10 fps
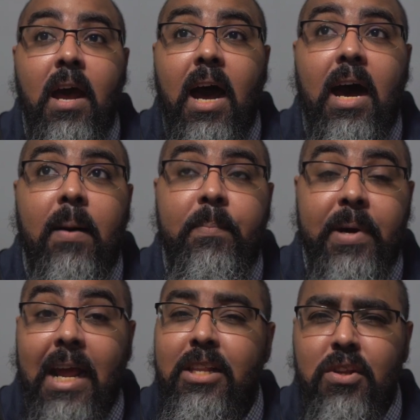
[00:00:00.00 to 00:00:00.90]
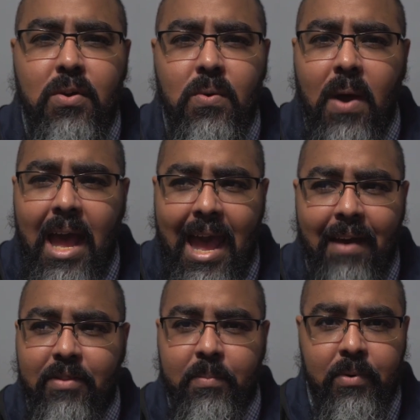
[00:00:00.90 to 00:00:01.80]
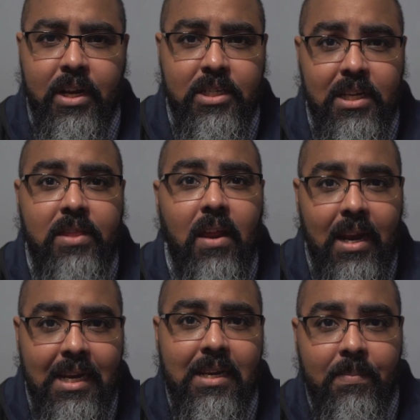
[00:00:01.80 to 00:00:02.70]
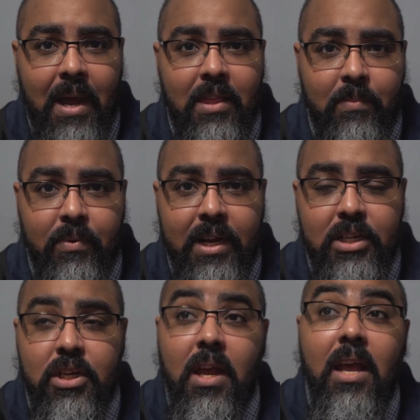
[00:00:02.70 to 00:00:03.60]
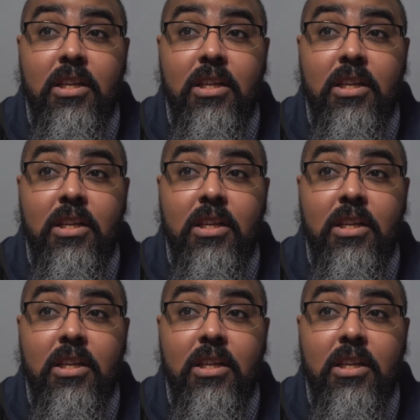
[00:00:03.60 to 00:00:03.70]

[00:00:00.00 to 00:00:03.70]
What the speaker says: But I do have the bridge because I thought I needed to buy the bridge.